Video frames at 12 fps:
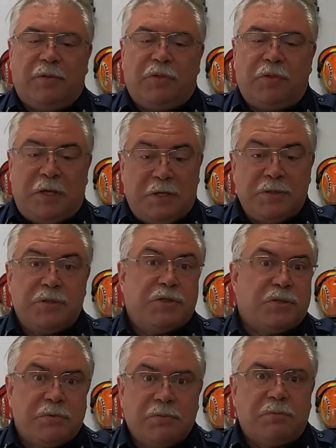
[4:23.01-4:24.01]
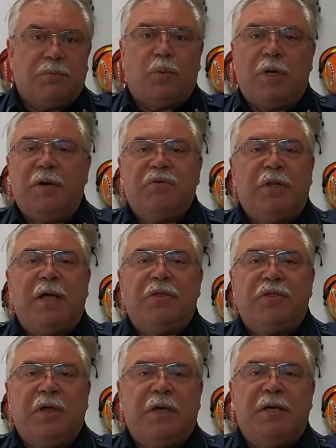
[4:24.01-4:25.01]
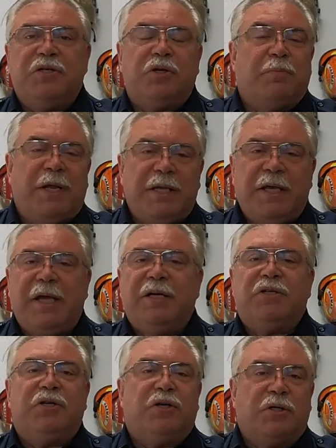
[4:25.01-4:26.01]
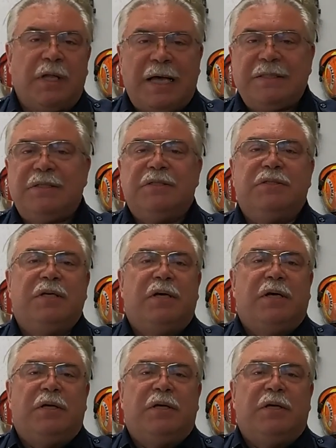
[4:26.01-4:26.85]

things, whatever that thing is, your medication, your glasses,